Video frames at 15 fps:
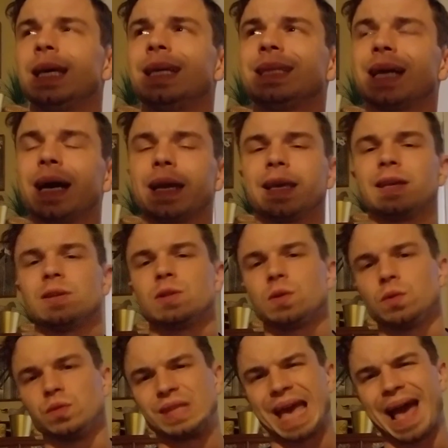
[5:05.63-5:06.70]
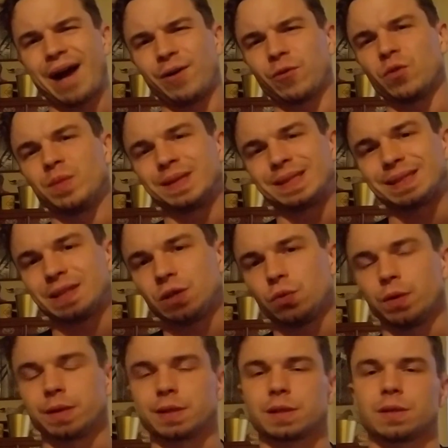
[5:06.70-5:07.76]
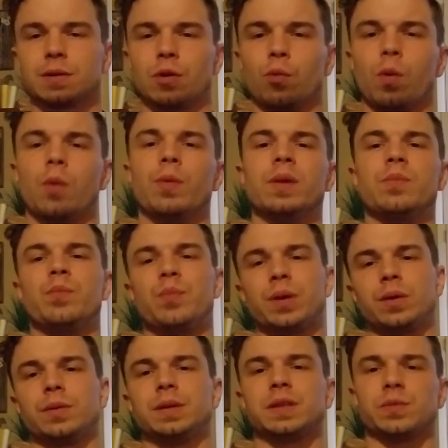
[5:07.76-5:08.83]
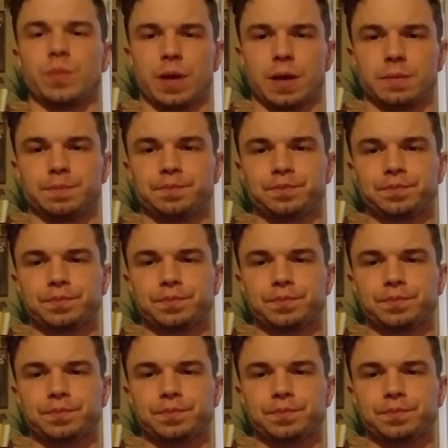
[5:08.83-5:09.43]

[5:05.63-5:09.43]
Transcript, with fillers: tie into the alchemist sequence. You know, what we build as men,